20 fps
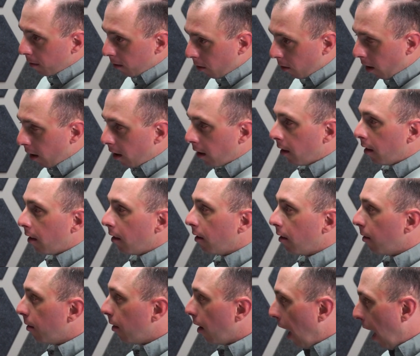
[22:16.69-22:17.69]

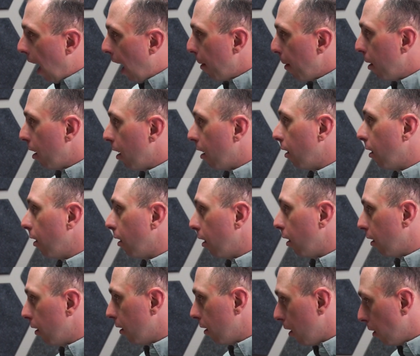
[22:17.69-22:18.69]
Creighton, Abbott,
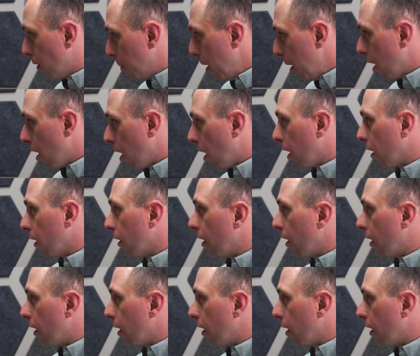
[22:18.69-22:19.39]
the speaker,